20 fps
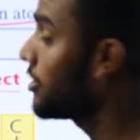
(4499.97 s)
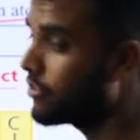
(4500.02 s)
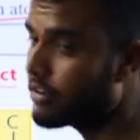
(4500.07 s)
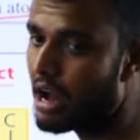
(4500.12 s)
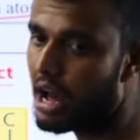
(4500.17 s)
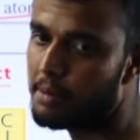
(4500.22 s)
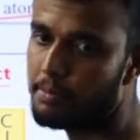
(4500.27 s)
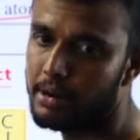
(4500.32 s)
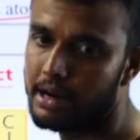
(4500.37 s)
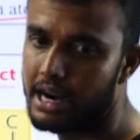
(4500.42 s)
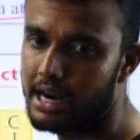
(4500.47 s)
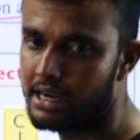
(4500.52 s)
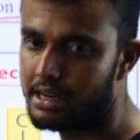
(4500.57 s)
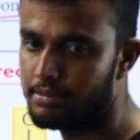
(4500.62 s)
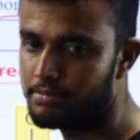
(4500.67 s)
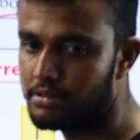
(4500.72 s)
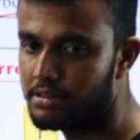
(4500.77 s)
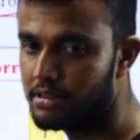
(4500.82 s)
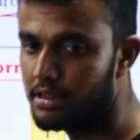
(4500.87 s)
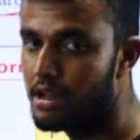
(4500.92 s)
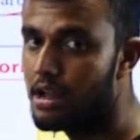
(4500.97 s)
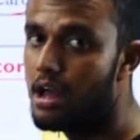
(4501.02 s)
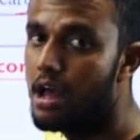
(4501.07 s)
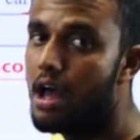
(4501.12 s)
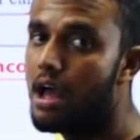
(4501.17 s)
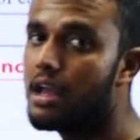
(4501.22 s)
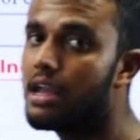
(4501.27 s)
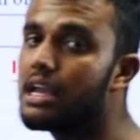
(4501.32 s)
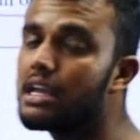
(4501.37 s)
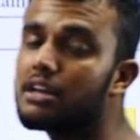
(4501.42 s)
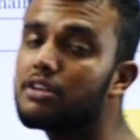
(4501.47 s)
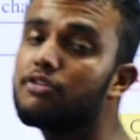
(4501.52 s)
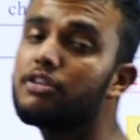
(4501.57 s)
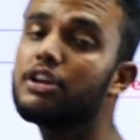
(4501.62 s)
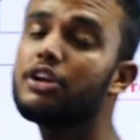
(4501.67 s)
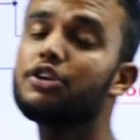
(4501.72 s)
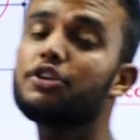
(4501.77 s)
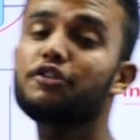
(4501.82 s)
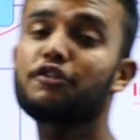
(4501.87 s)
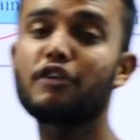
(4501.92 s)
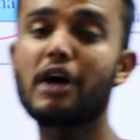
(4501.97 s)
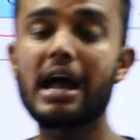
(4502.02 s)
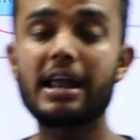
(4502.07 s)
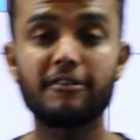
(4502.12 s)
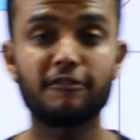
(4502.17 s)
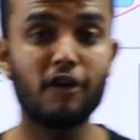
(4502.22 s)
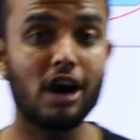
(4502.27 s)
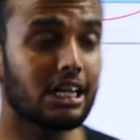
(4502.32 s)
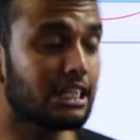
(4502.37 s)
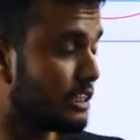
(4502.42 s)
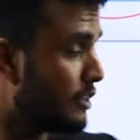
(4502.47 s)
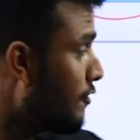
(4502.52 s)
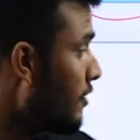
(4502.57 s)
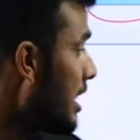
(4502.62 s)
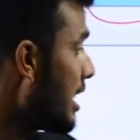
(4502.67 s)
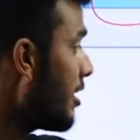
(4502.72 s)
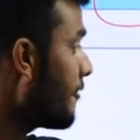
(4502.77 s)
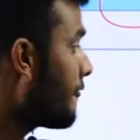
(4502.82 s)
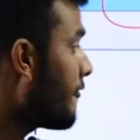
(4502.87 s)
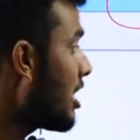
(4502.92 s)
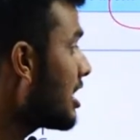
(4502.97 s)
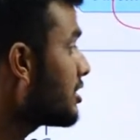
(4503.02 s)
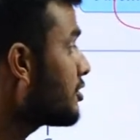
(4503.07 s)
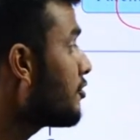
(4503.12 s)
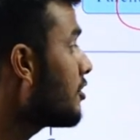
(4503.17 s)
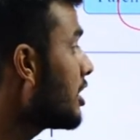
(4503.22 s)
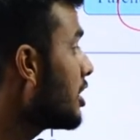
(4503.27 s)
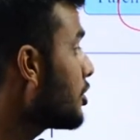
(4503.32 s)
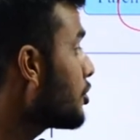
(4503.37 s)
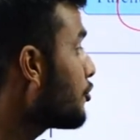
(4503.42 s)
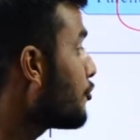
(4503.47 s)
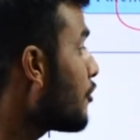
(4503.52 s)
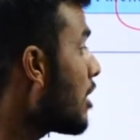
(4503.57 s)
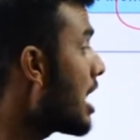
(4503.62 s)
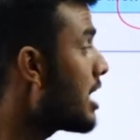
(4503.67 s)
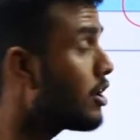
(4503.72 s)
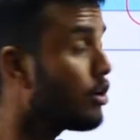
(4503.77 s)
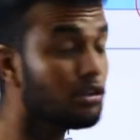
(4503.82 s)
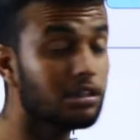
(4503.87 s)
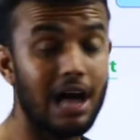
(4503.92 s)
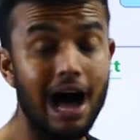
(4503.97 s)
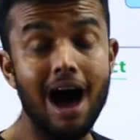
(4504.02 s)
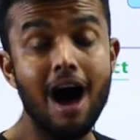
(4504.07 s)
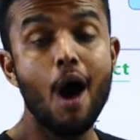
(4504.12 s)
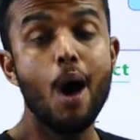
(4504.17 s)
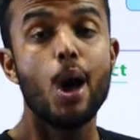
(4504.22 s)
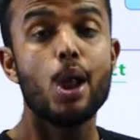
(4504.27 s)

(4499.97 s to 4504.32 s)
of carbon atoms. Here we need to find, first we need to find out the